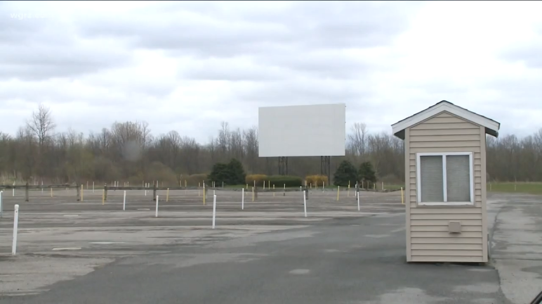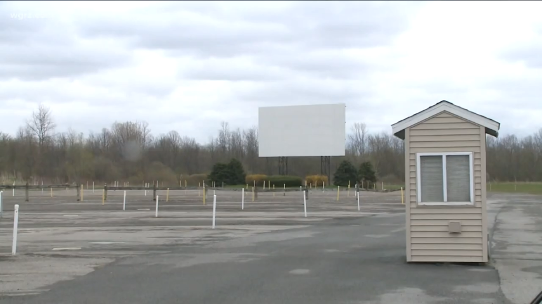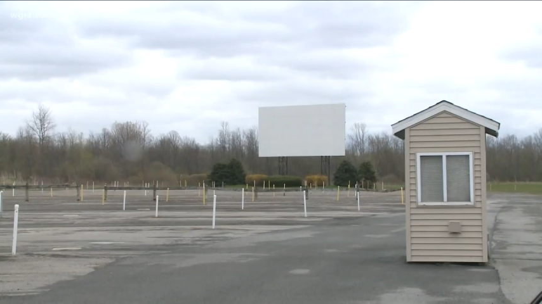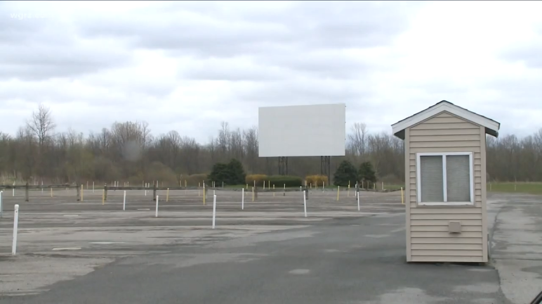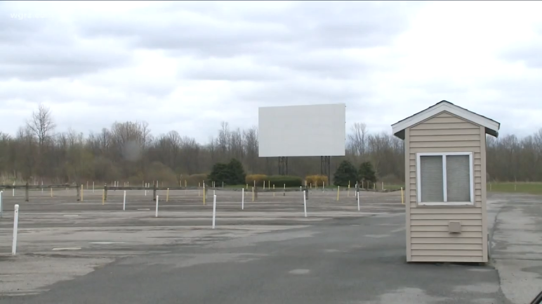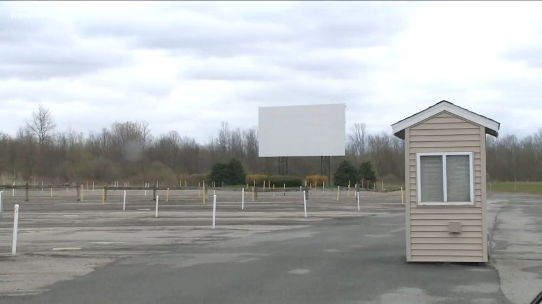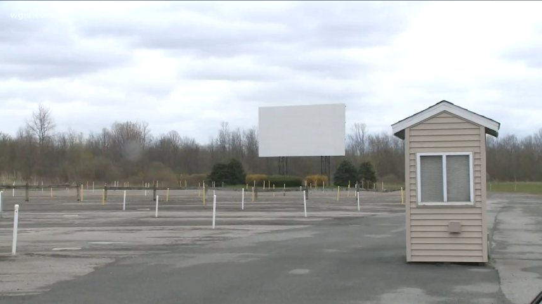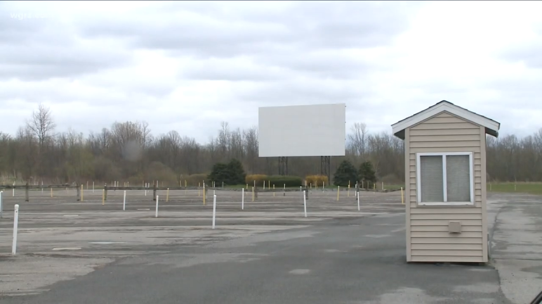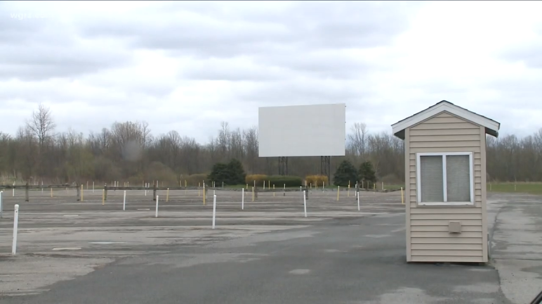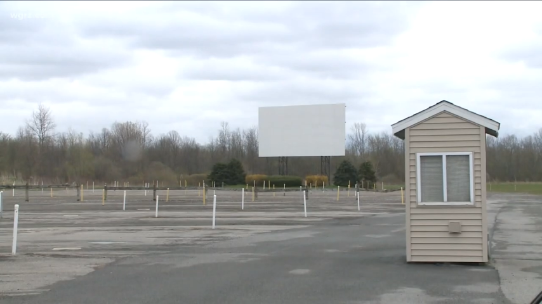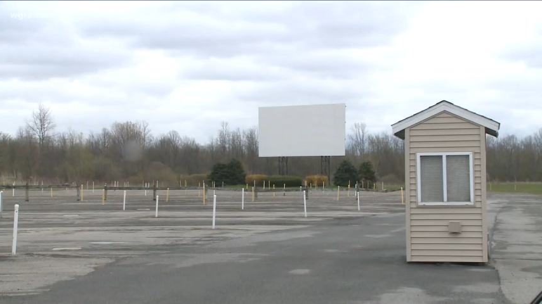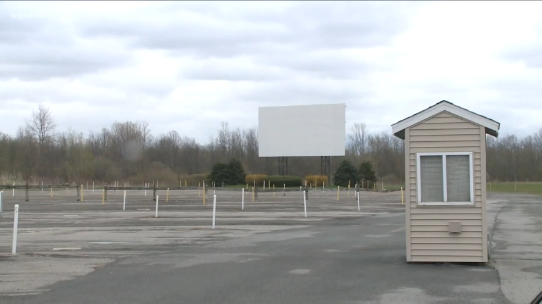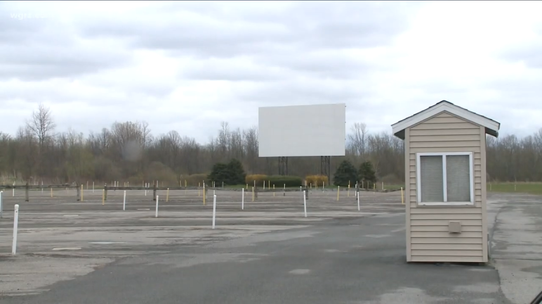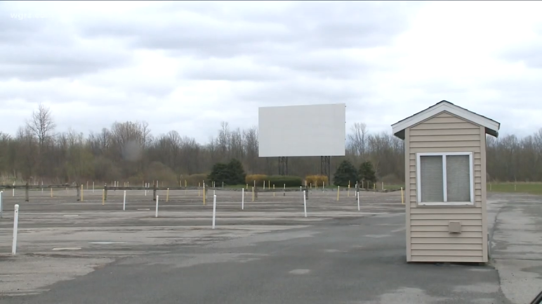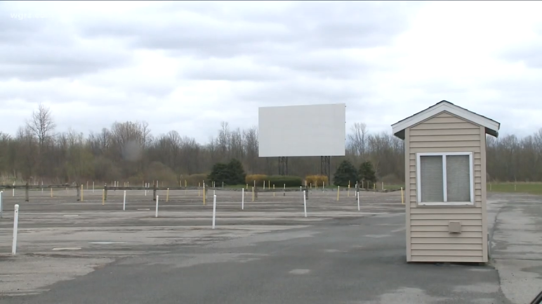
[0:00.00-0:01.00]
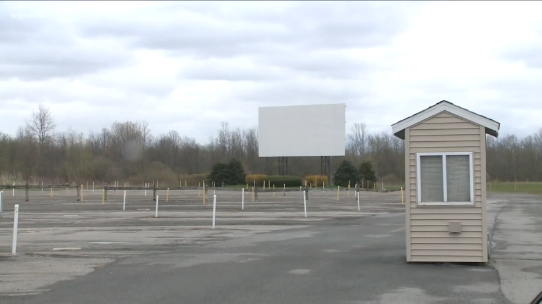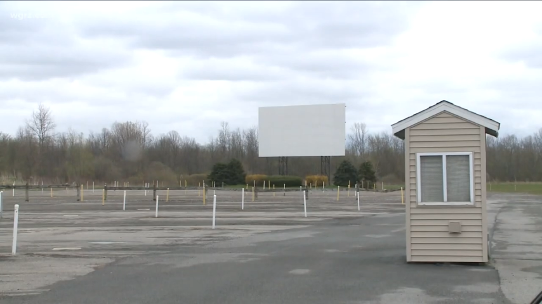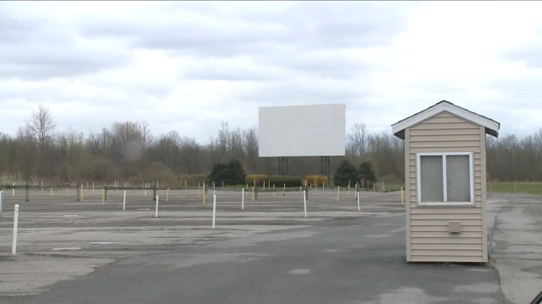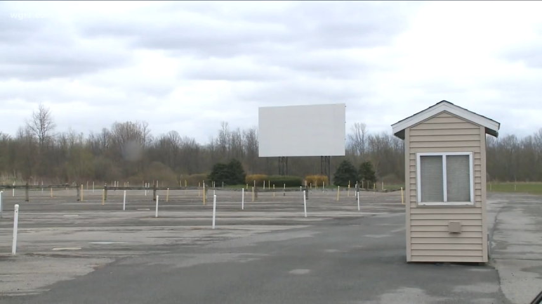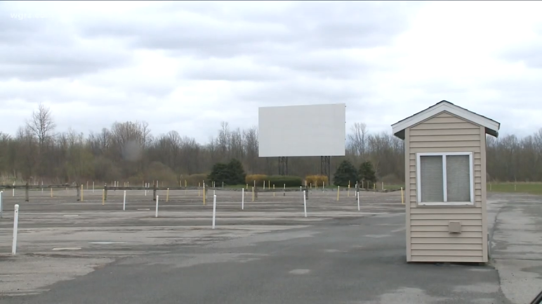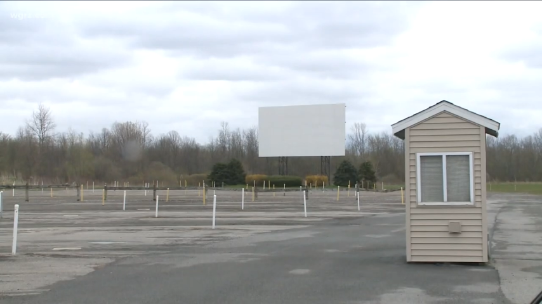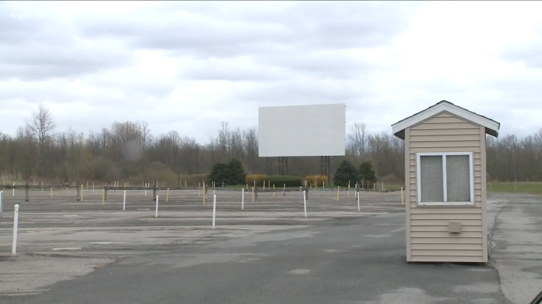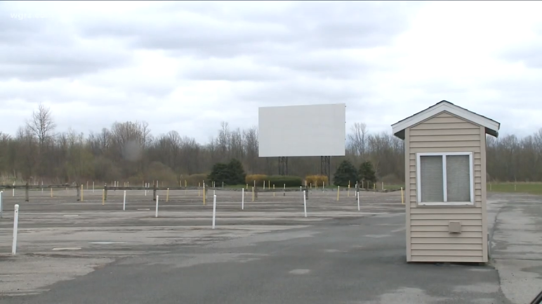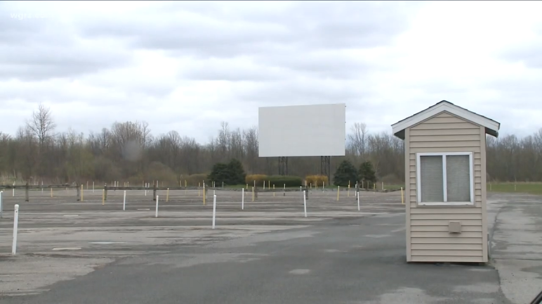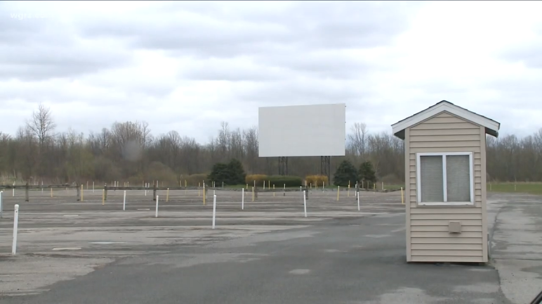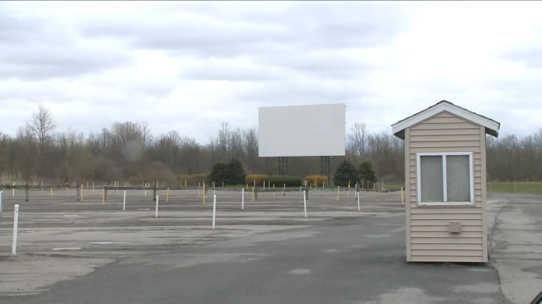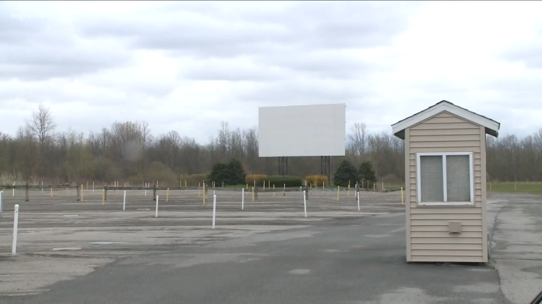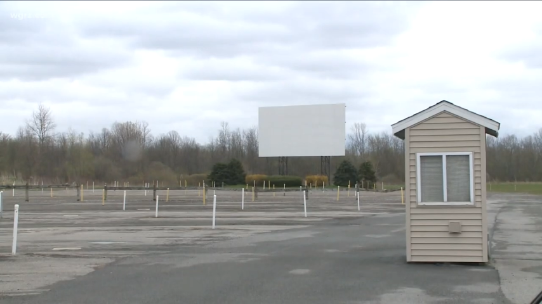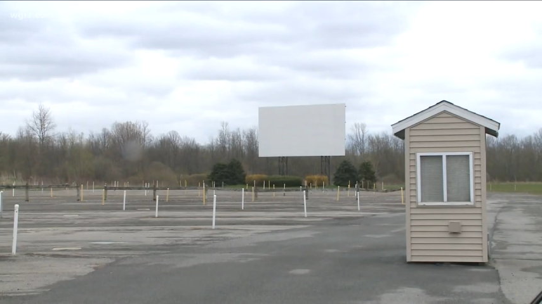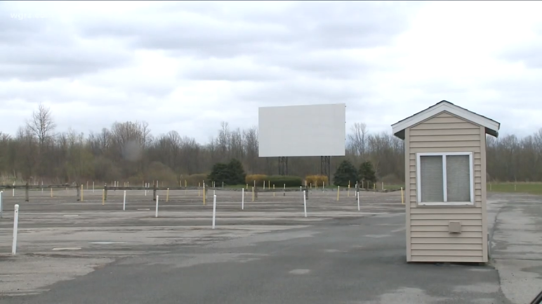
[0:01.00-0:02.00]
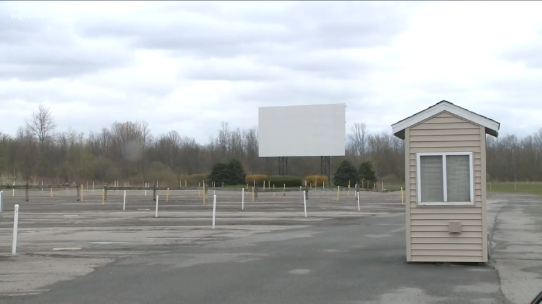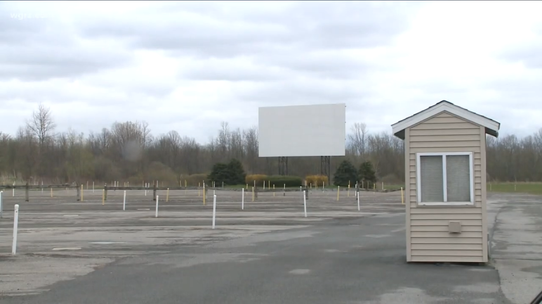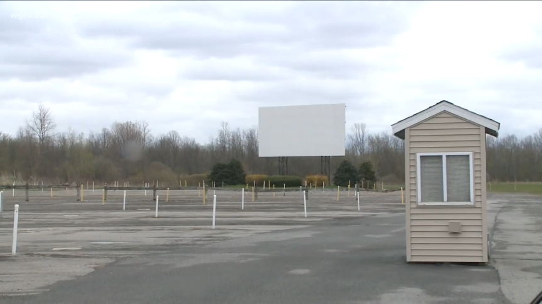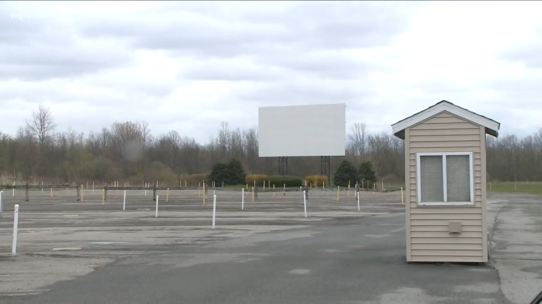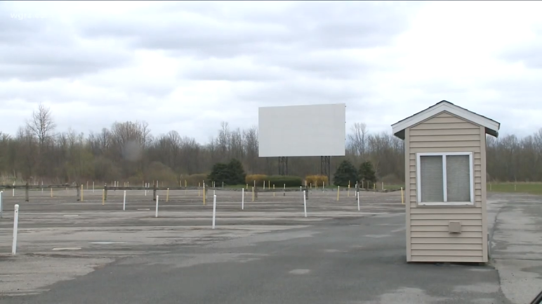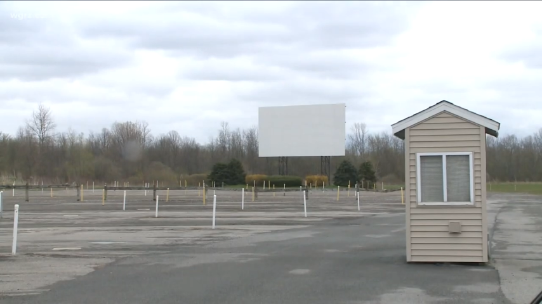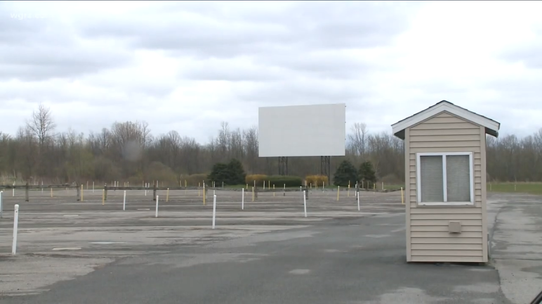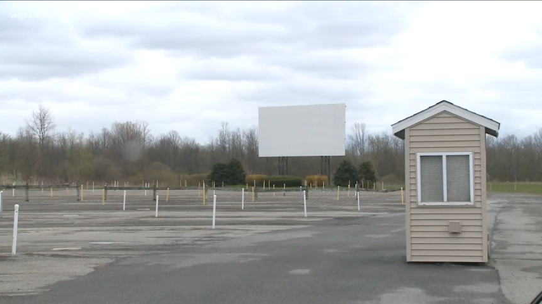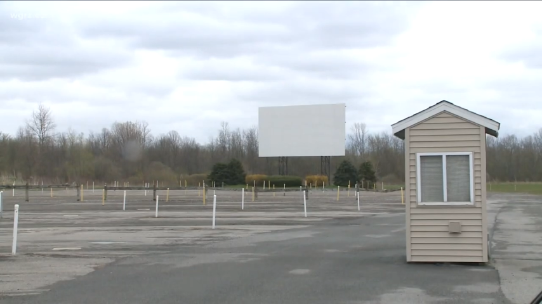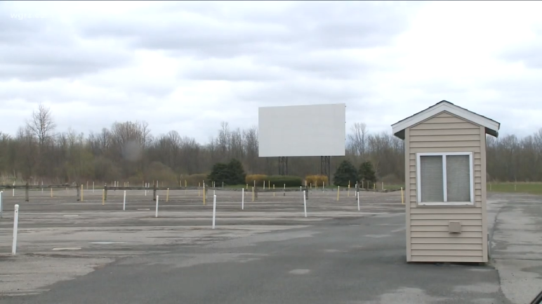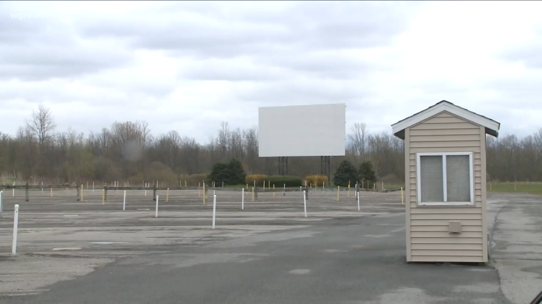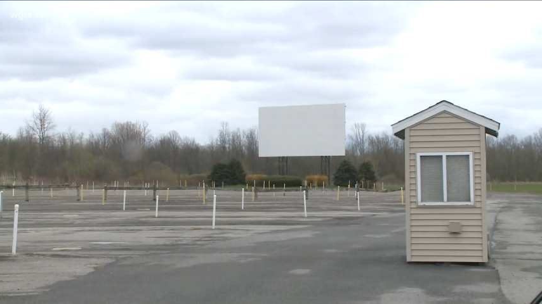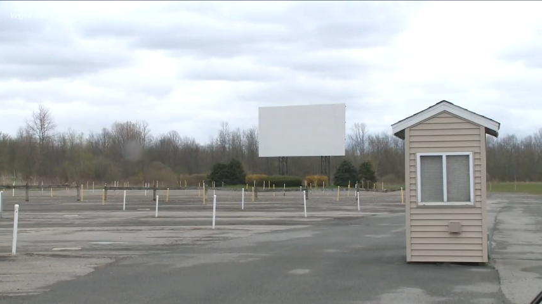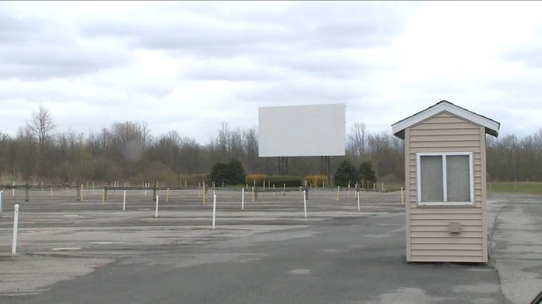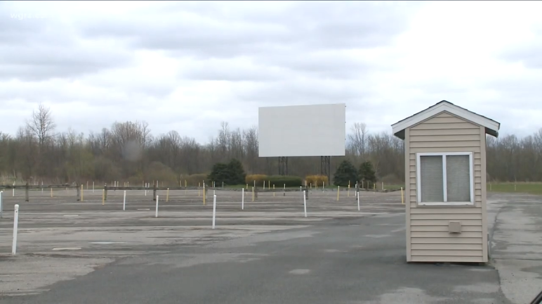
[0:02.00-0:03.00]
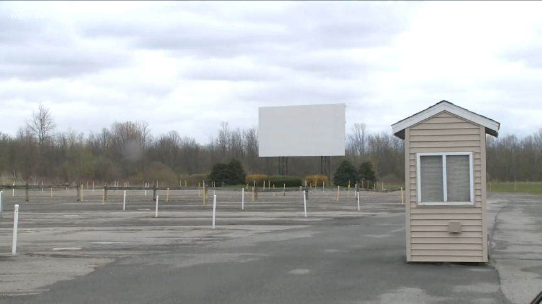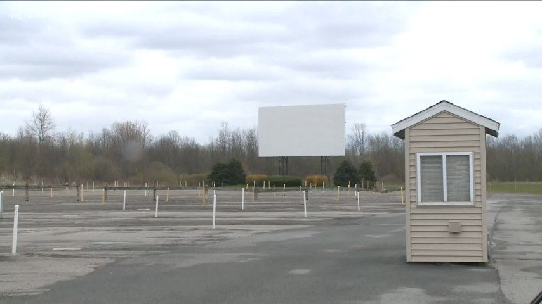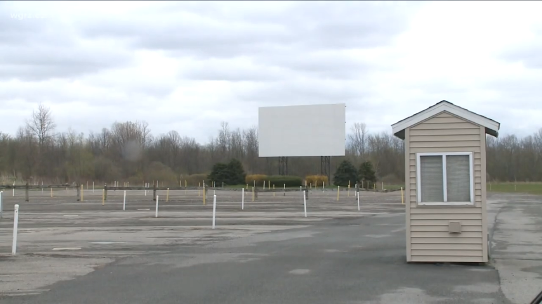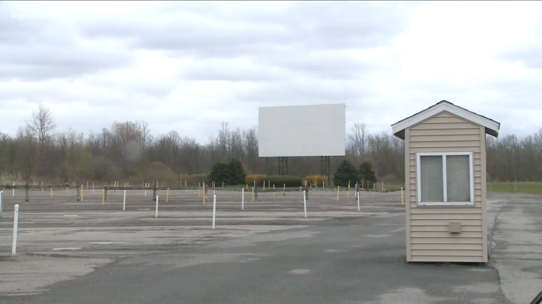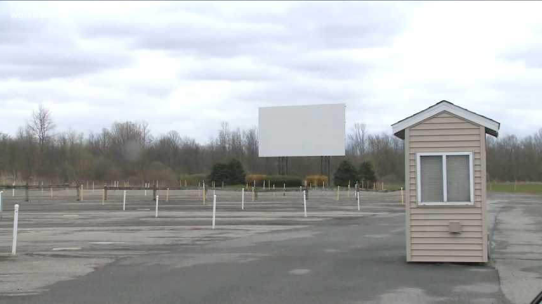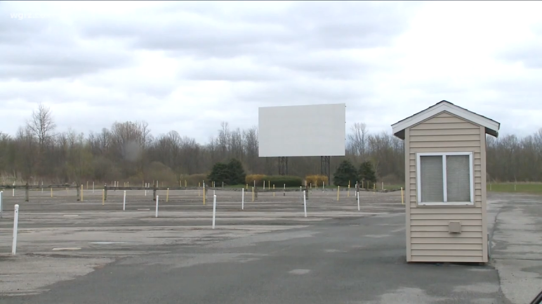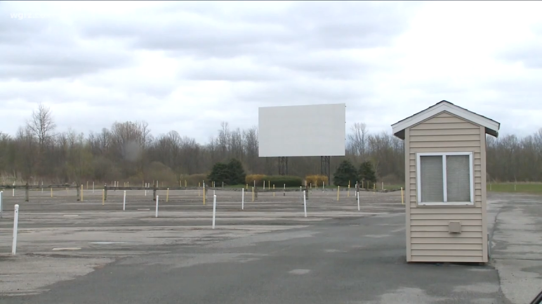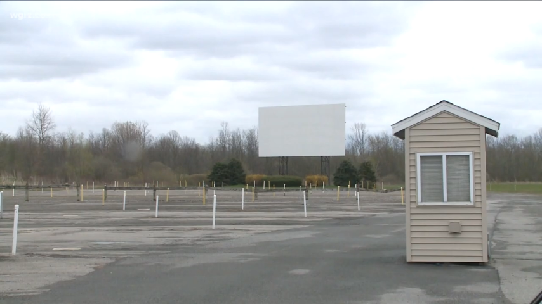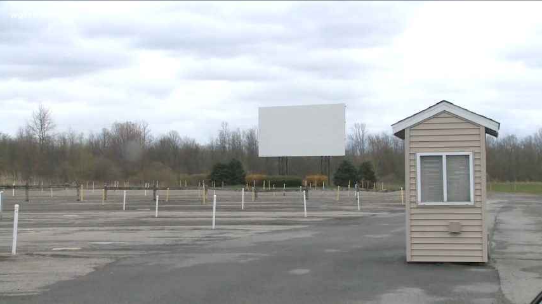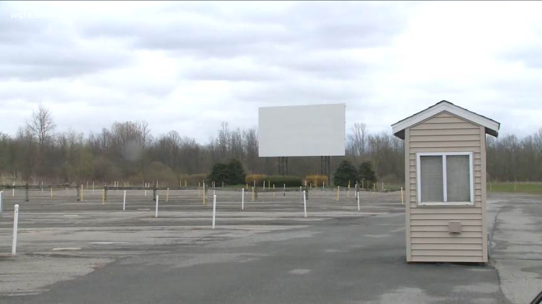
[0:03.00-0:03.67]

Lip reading: Nobody's mouth can be seen.